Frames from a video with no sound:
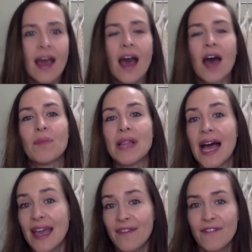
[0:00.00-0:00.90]

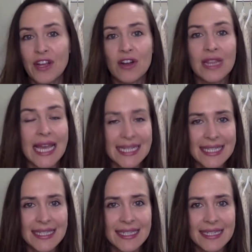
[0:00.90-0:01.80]
apply for your
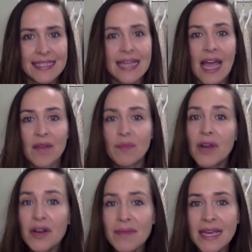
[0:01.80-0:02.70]
licenses and
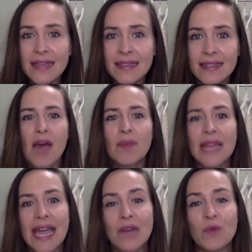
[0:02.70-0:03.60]
permits,
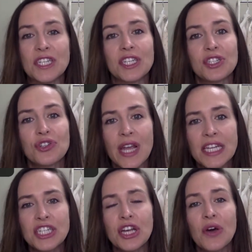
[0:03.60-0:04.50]
plan which trade
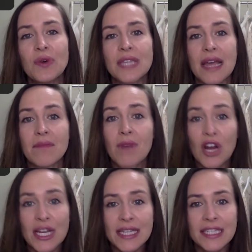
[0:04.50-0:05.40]
shows and
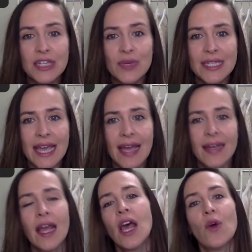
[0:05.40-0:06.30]
markets to
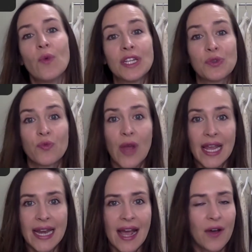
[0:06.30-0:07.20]
attend, which right
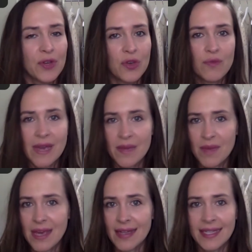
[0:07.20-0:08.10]
now you might
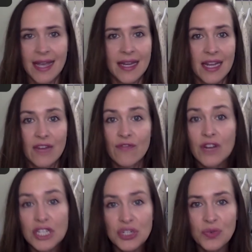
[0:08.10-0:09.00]
be attending
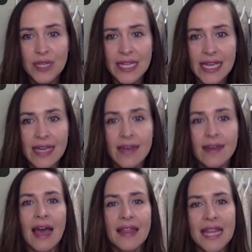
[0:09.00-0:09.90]
virtually.
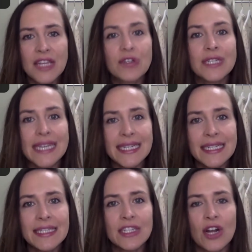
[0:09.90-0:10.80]
And then you'll need to
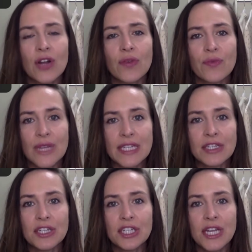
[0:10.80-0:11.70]
start
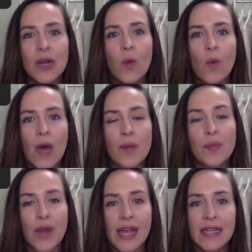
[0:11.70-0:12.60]
researching what
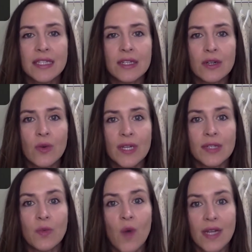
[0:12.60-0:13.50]
brands you're going
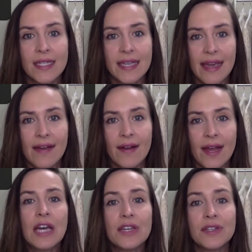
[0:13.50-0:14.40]
to want to
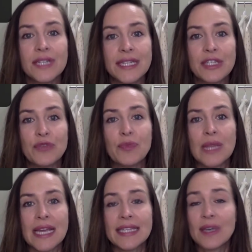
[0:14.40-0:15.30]
carry. You'll need to
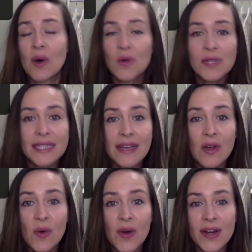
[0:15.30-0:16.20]
place wholesale
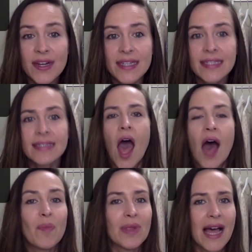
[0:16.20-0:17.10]
orders,
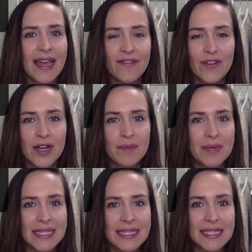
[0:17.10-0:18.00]
apply for a
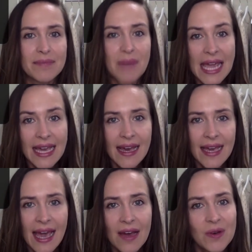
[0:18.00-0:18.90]
business bank
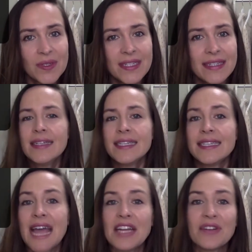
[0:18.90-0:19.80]
account,
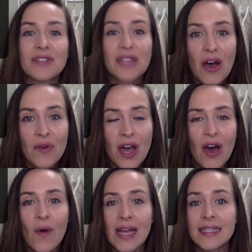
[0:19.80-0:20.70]
design your
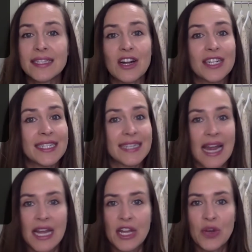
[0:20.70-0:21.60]
logo and start
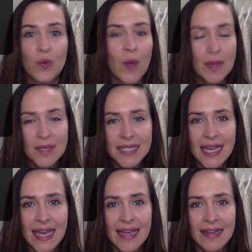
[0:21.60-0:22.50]
designing your
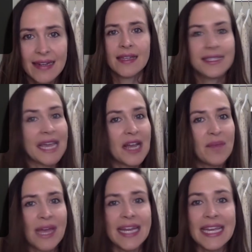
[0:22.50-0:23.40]
website, set up
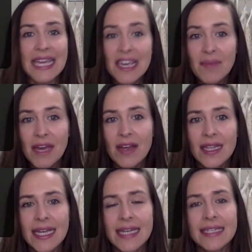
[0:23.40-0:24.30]
an email
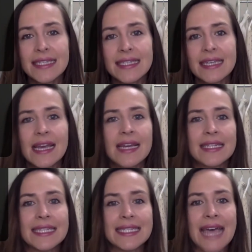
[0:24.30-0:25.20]
list,
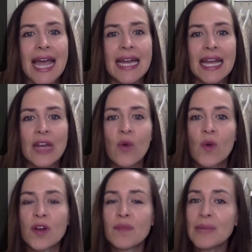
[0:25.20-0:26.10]
design and
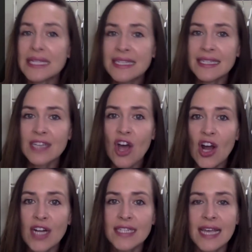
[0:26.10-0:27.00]
order business
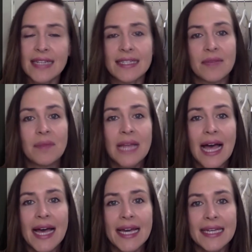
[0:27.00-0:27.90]
cards and
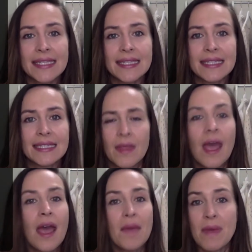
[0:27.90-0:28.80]
supplies.
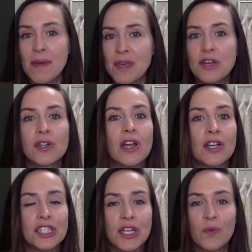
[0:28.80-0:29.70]
Maybe you're
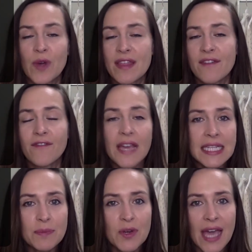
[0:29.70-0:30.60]
launching with
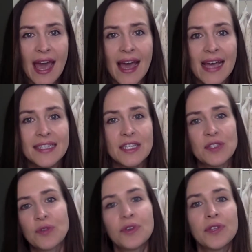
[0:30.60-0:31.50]
Facebook ads, so
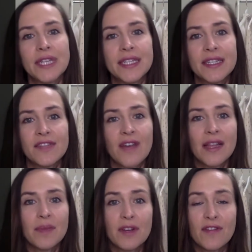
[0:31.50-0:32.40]
you'll need to
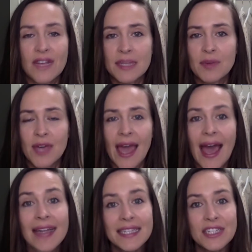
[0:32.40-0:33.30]
develop your Facebook
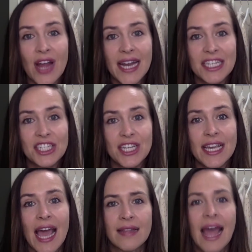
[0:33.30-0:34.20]
ad
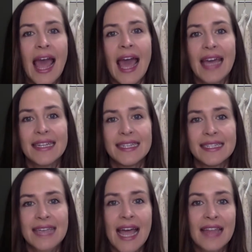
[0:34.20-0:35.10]
strategy and
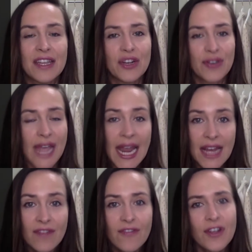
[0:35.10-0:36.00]
design the
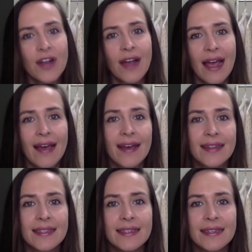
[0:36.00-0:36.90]
creative for your
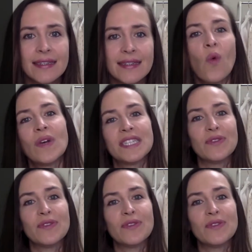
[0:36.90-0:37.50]
ads. Once you